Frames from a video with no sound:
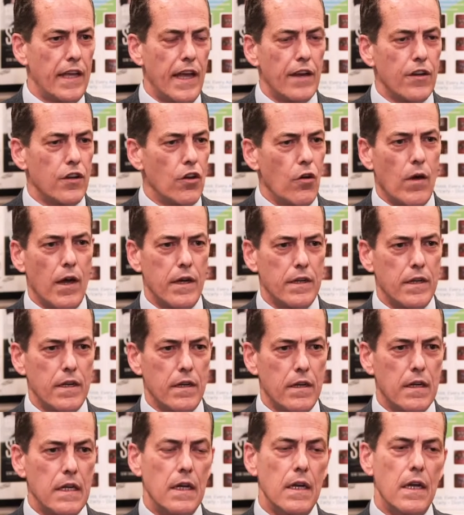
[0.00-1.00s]
He had no
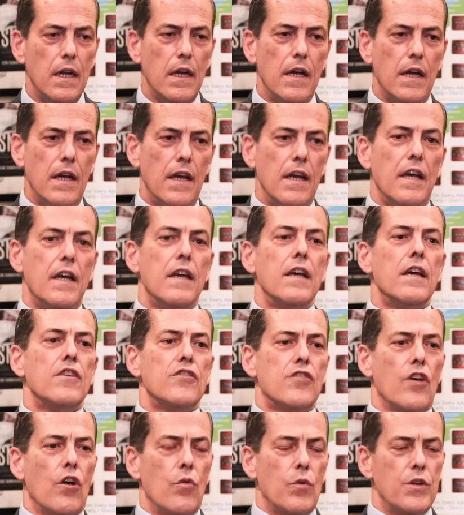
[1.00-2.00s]
idea.
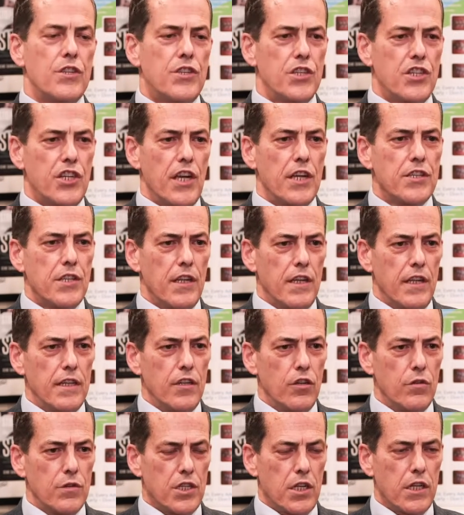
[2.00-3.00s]
So we suggested he
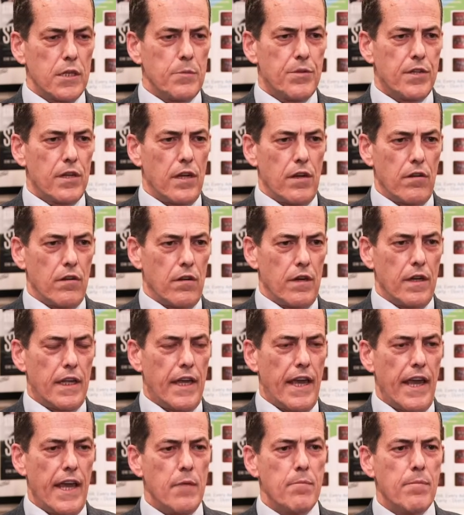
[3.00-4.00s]
do a sleep center, and he
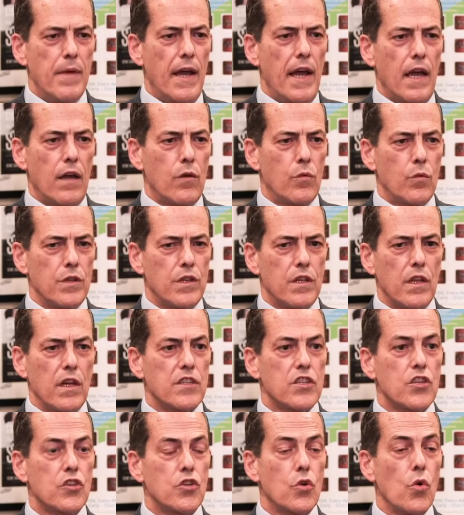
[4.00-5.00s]
came back with a
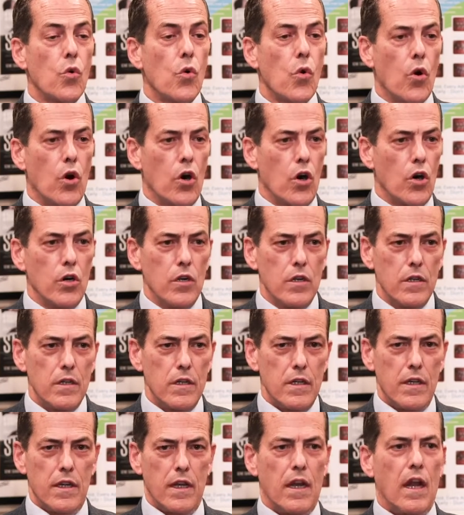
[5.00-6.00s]
score,
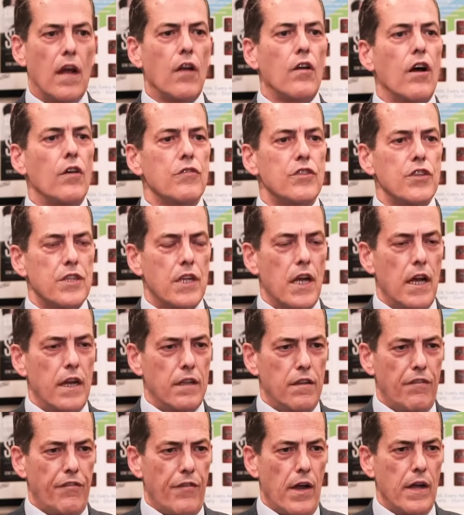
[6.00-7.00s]
and I'll just kind
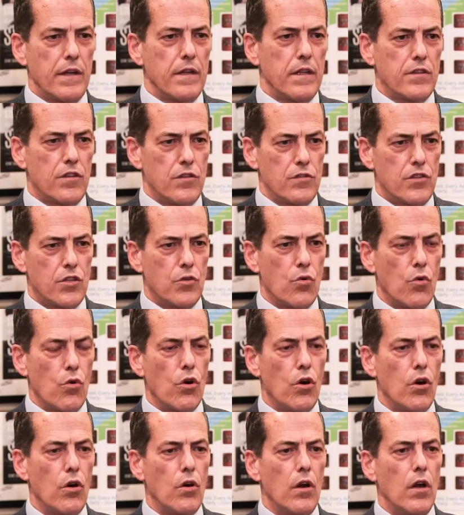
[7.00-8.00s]
of define that. The
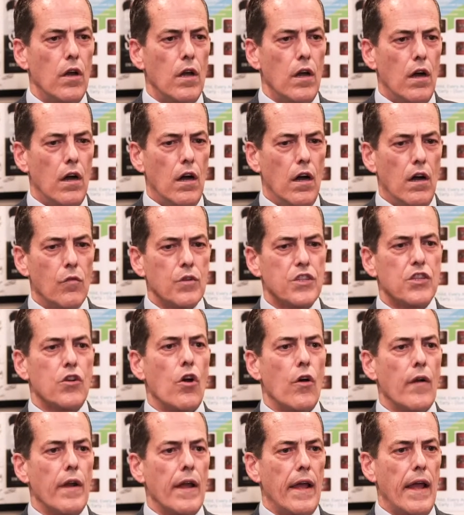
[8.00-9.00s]
score was
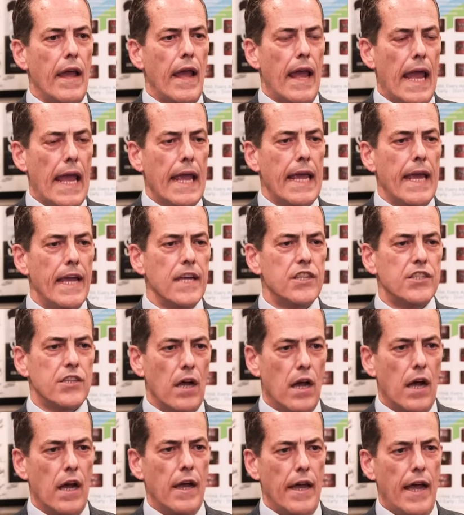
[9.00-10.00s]
called
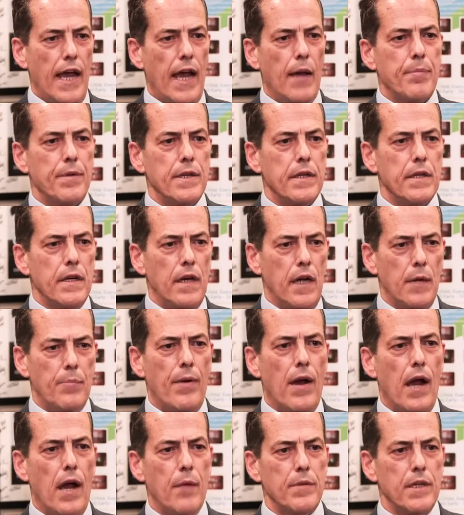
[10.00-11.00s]
AHI, Apnea
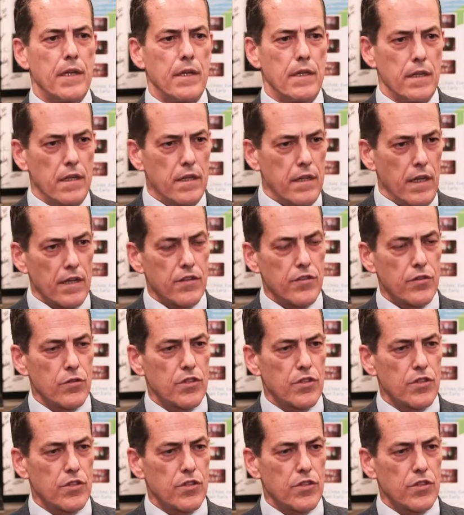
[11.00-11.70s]
Hypopnea Index.